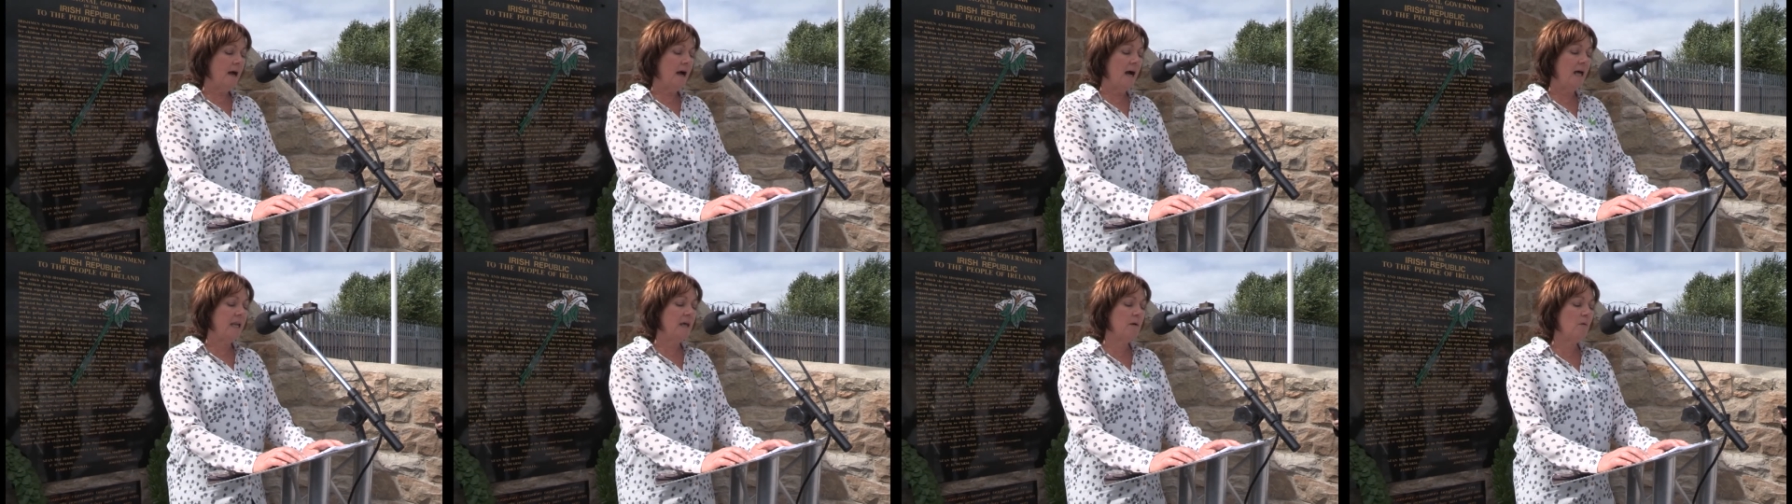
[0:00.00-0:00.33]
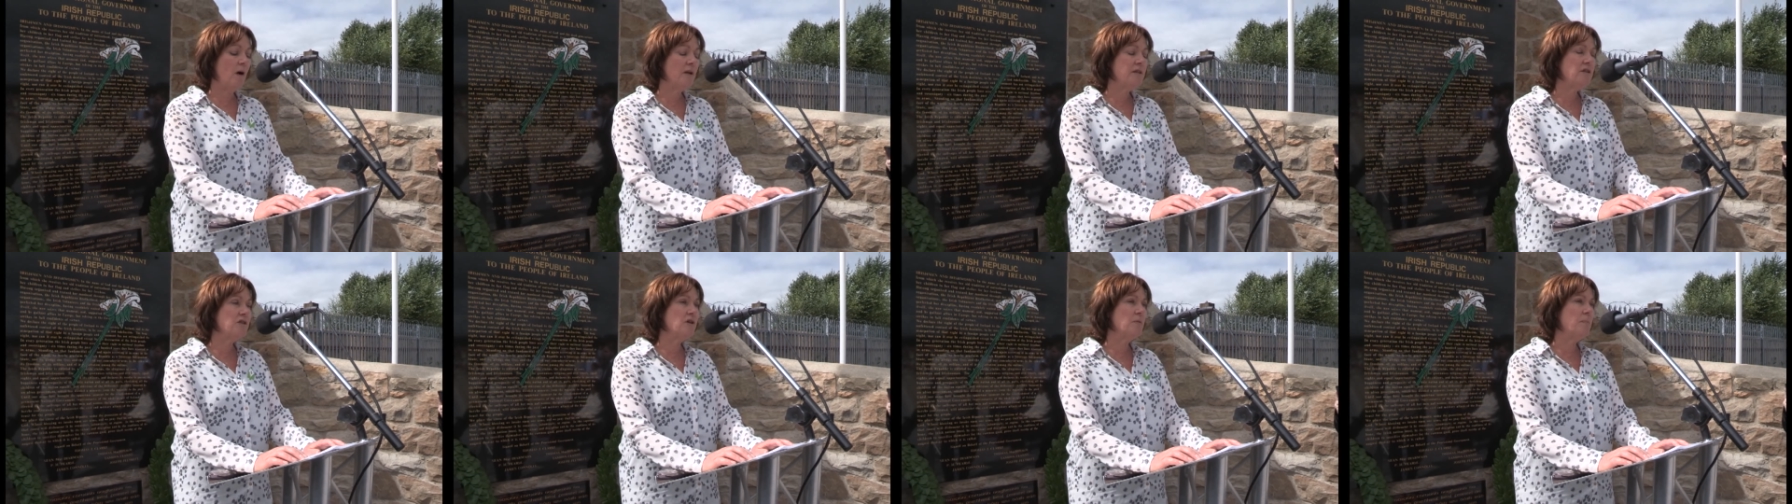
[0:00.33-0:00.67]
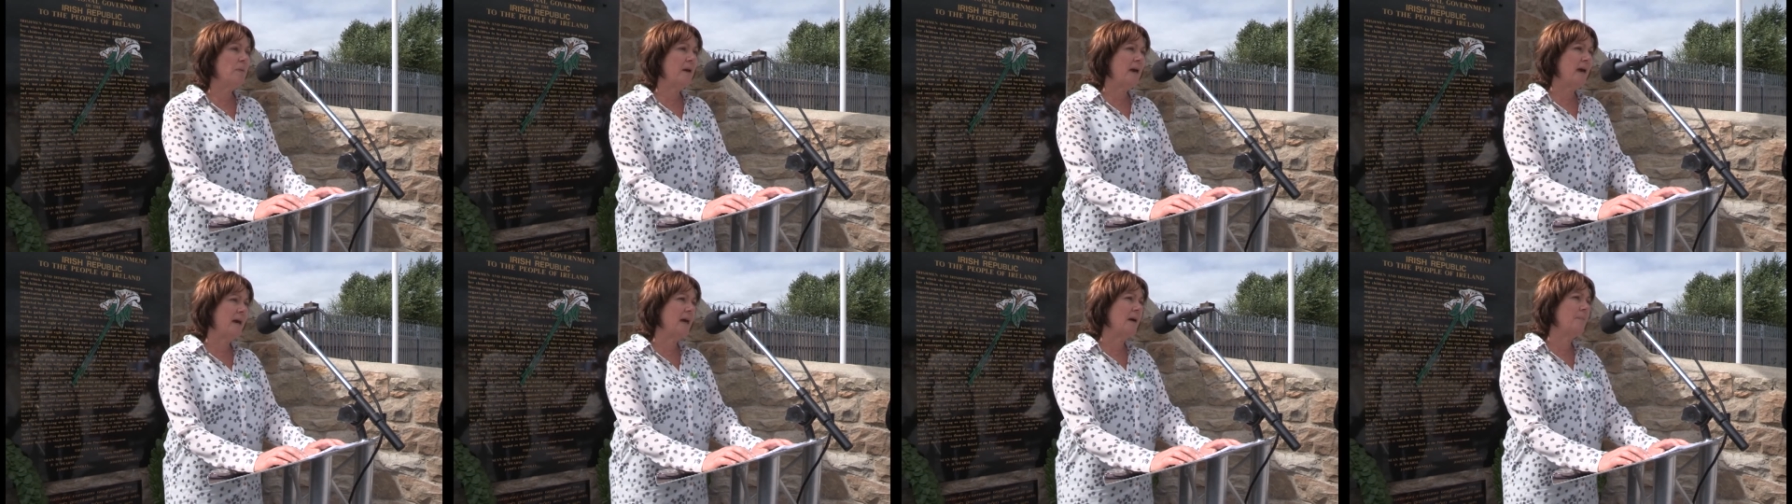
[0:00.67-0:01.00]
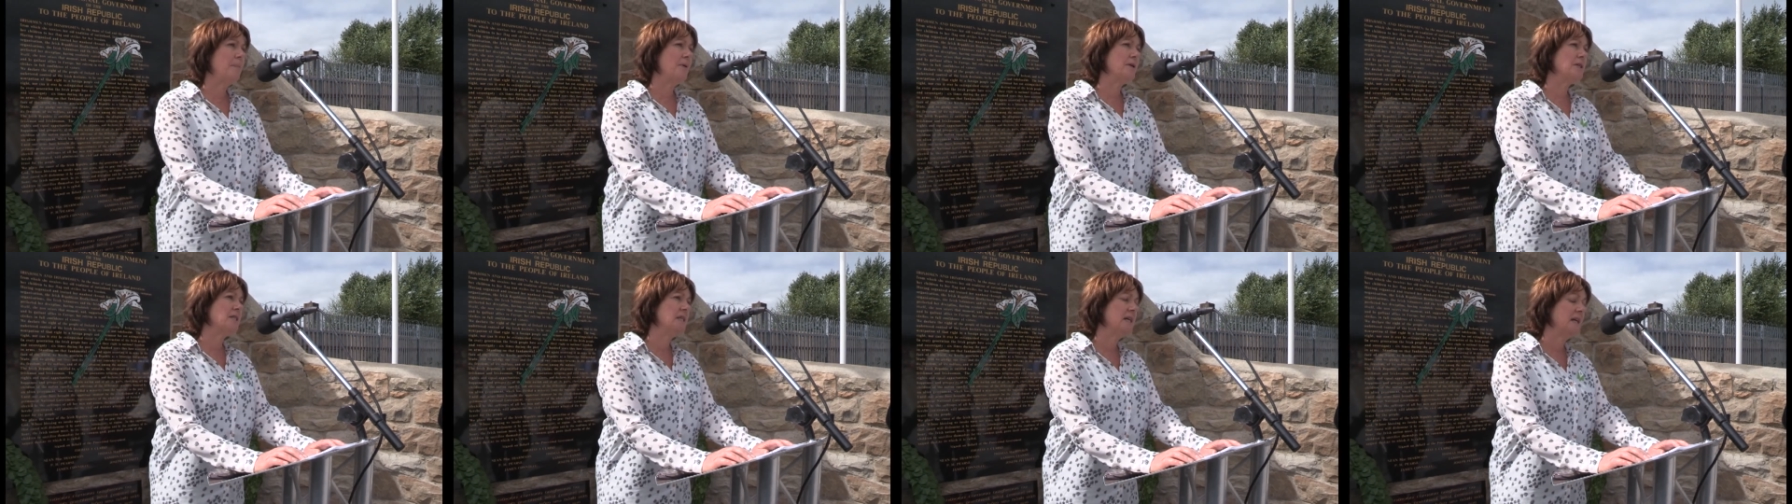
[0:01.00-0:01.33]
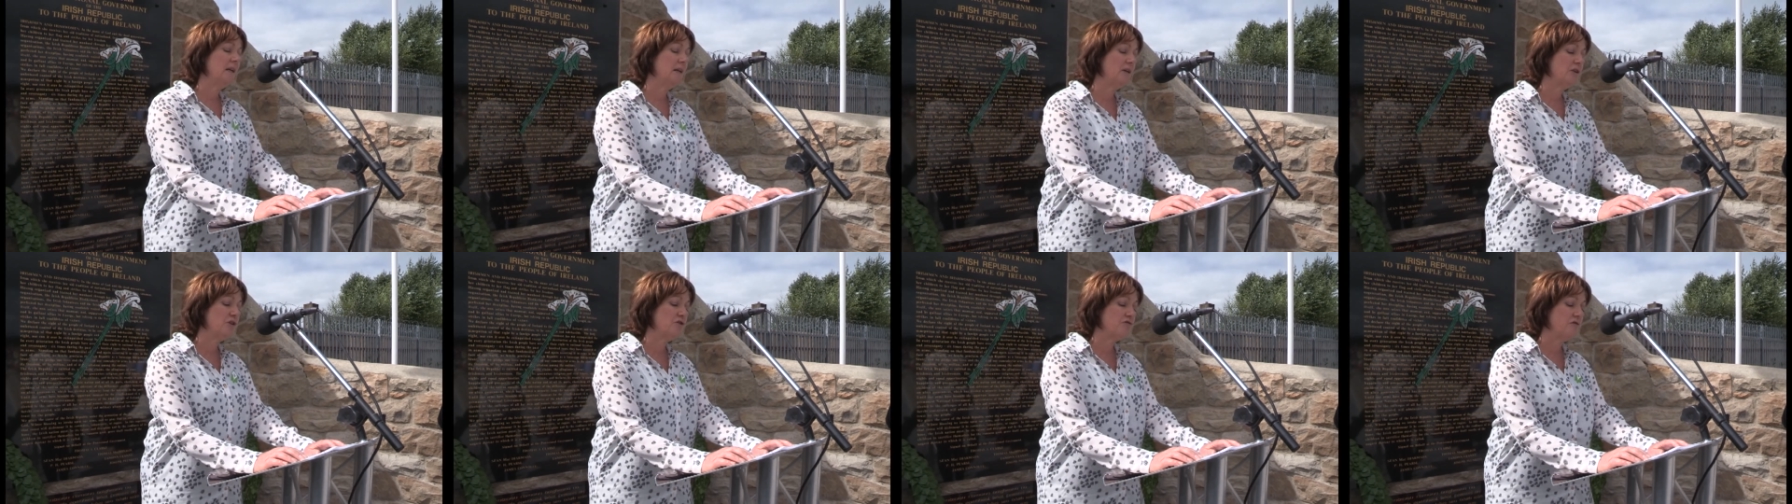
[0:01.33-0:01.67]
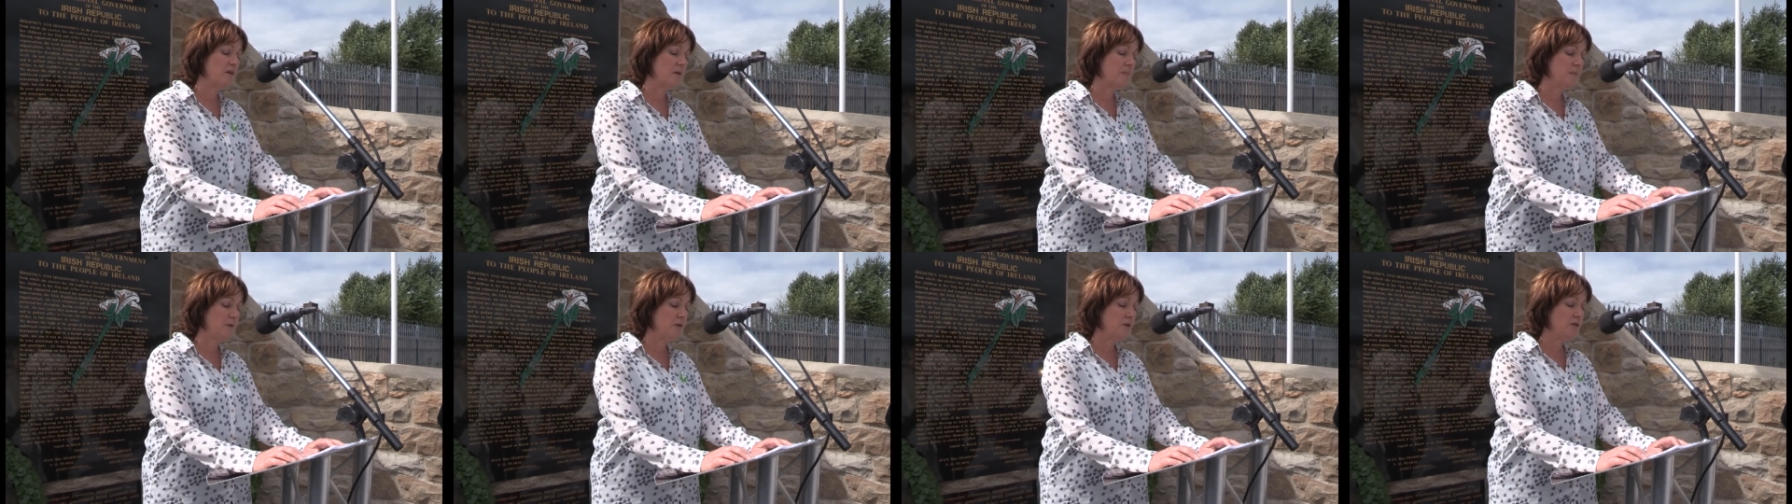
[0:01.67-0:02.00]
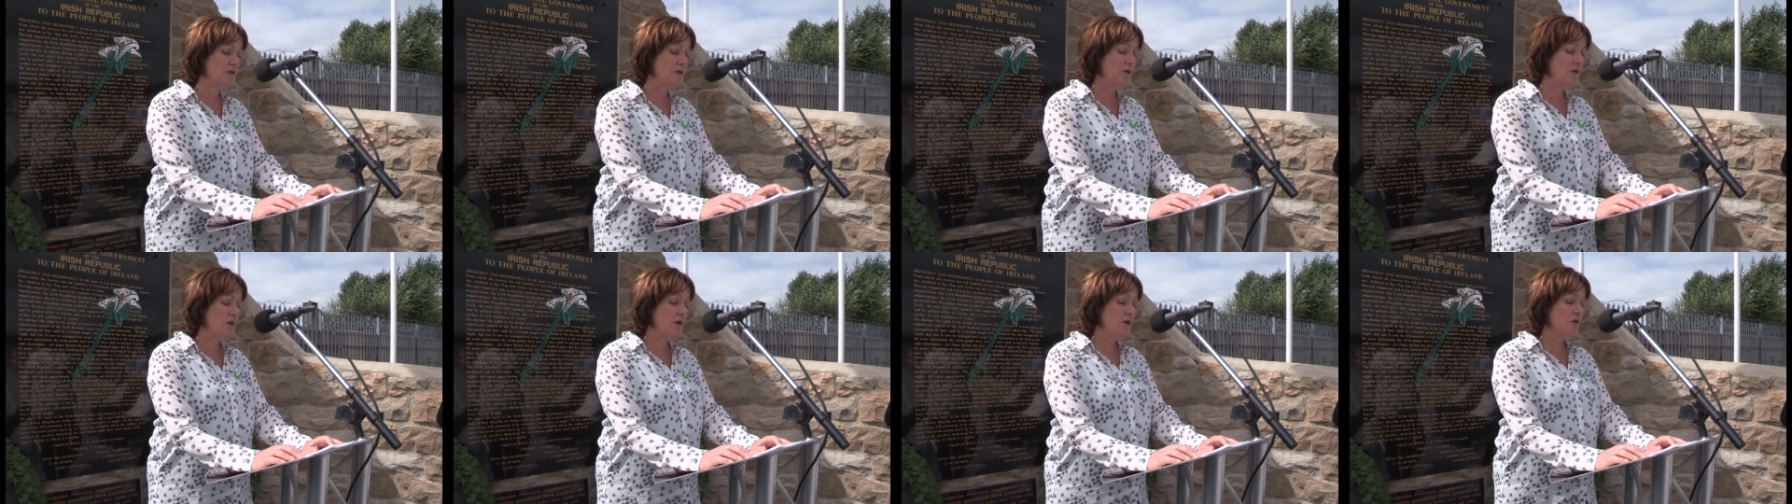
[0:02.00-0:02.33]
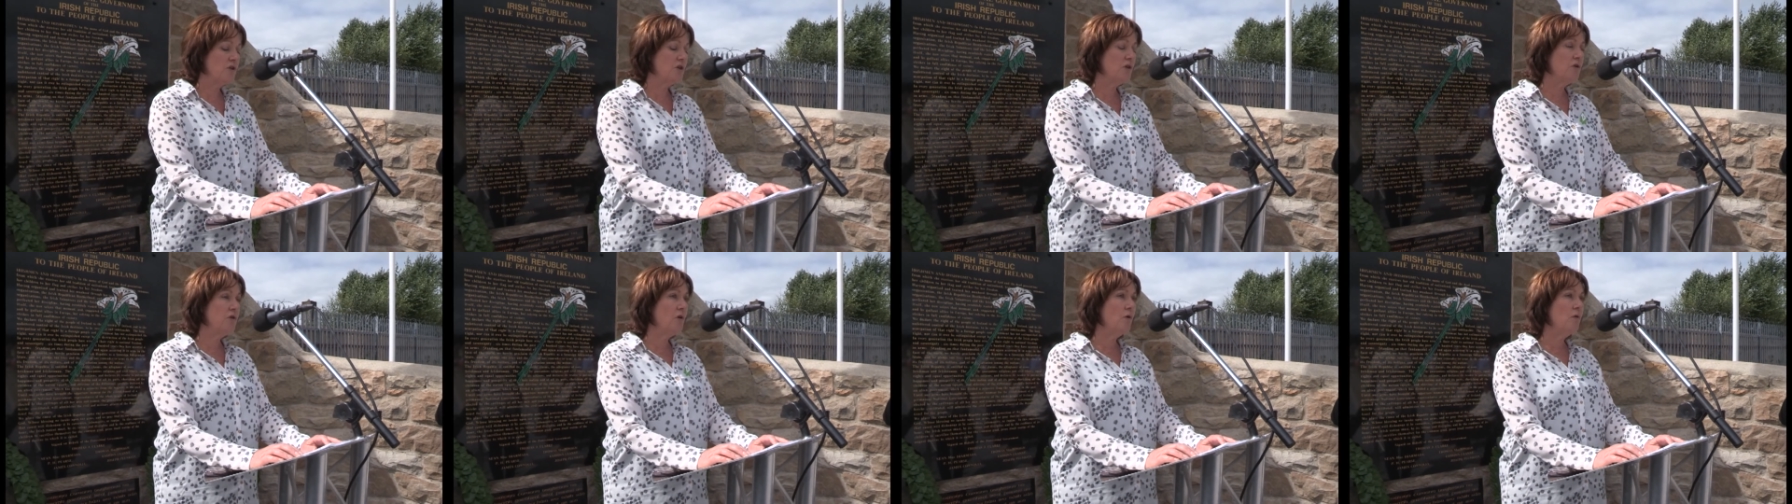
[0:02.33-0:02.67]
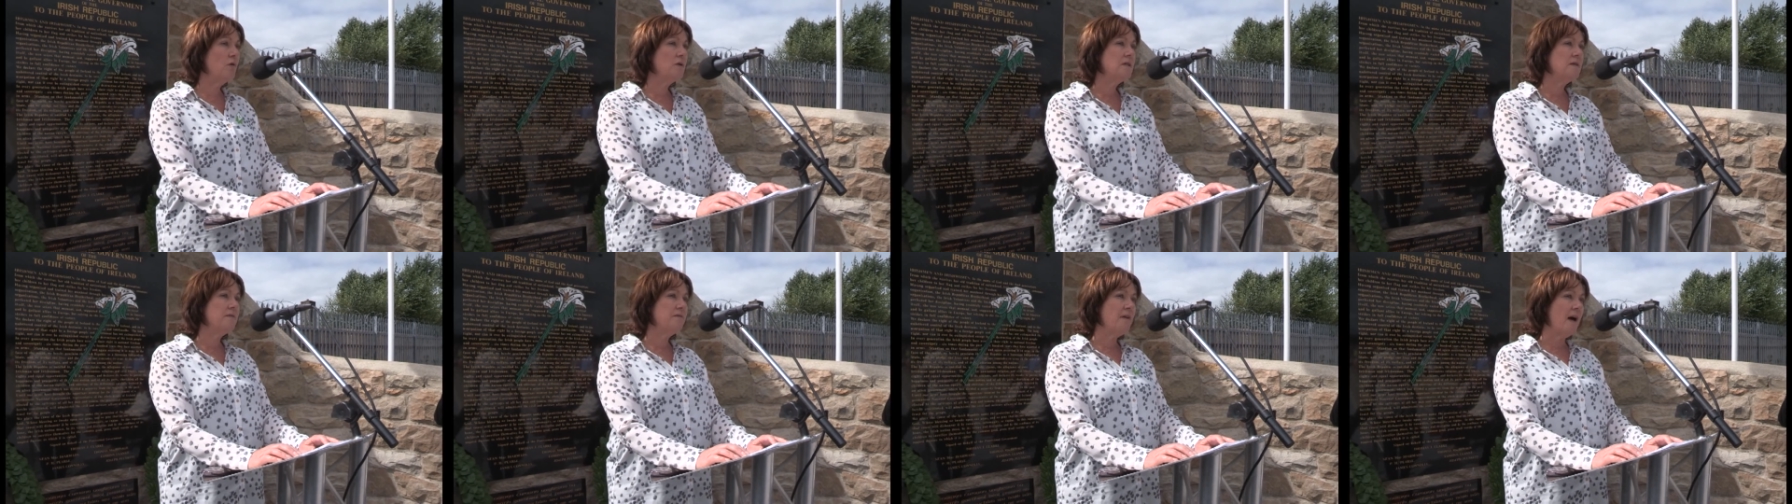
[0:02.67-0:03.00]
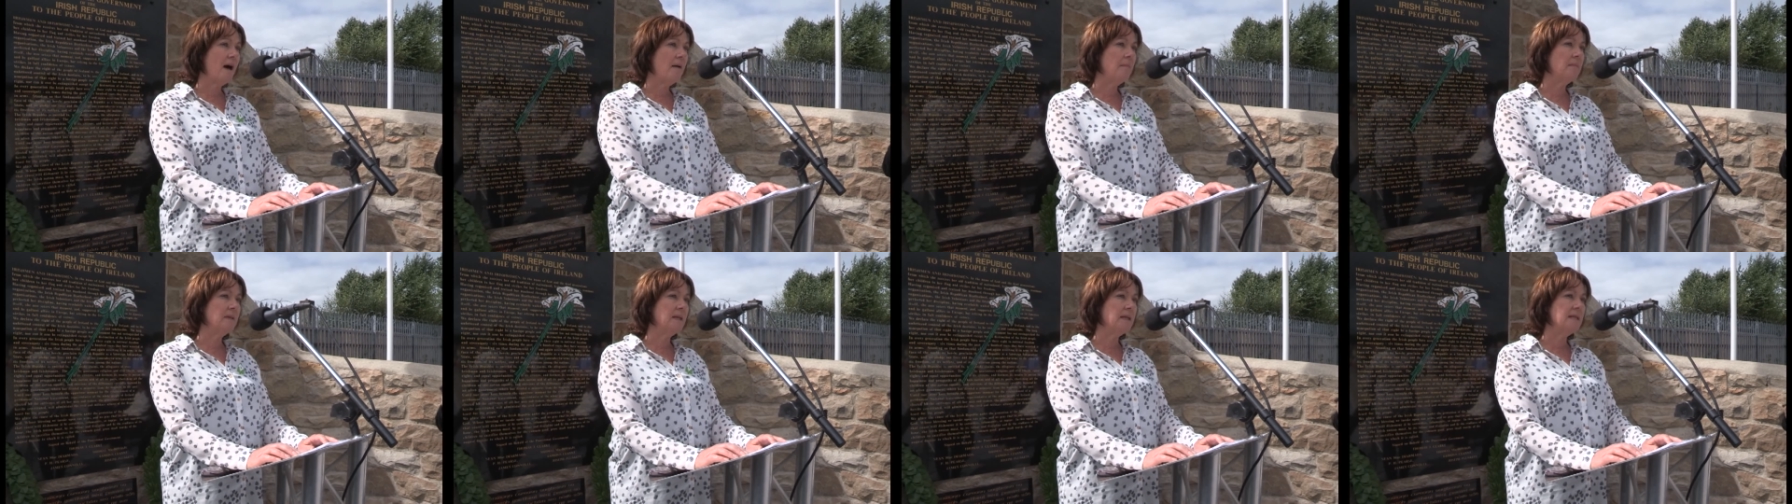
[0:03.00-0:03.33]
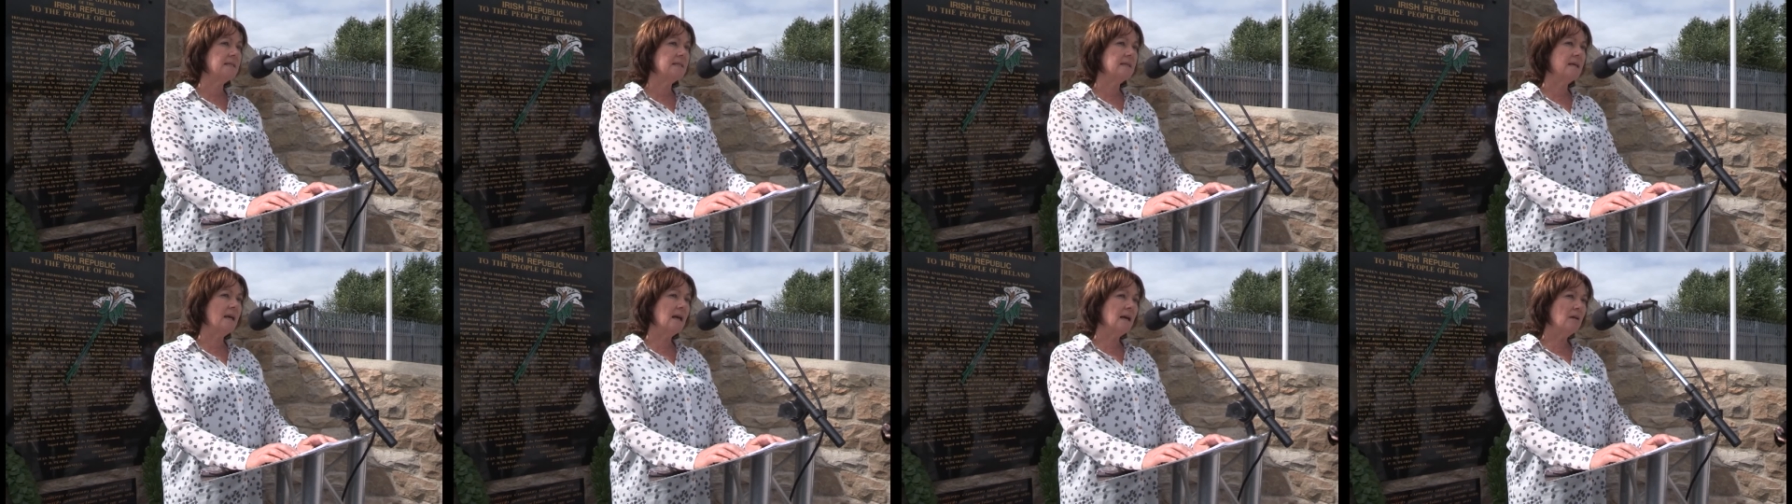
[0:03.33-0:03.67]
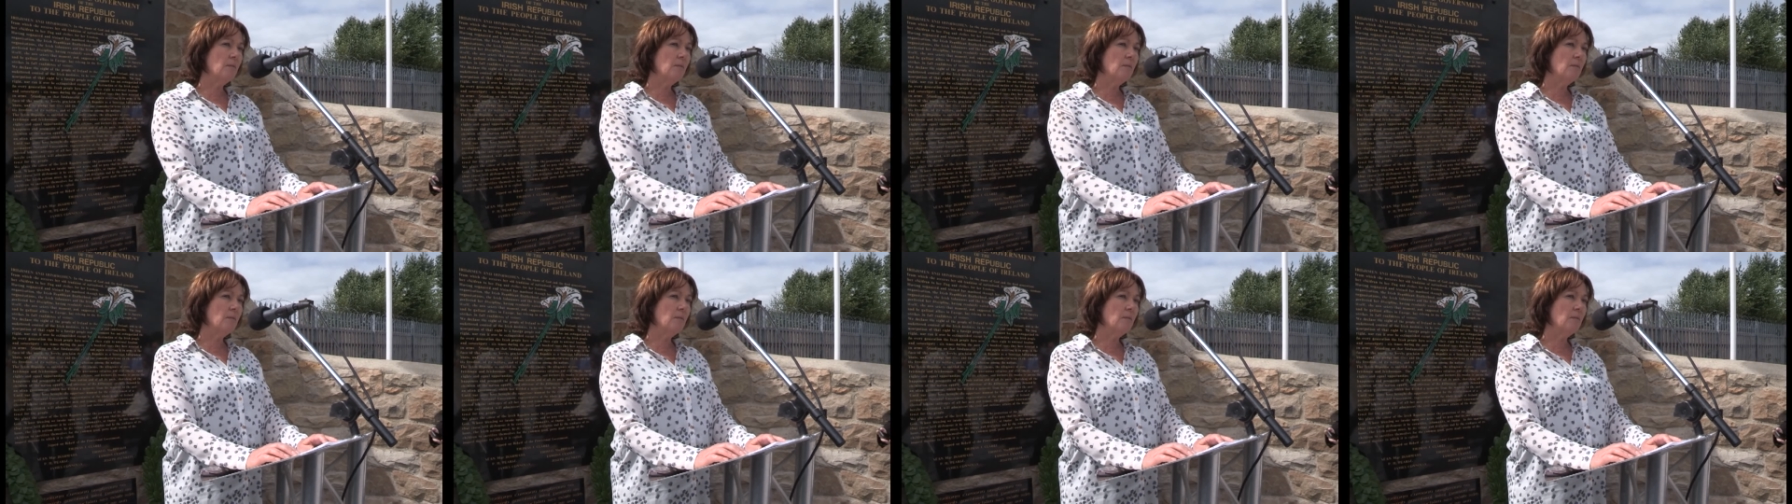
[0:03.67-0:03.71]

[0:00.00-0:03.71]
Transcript: And I want to pay a particular tribute to those families,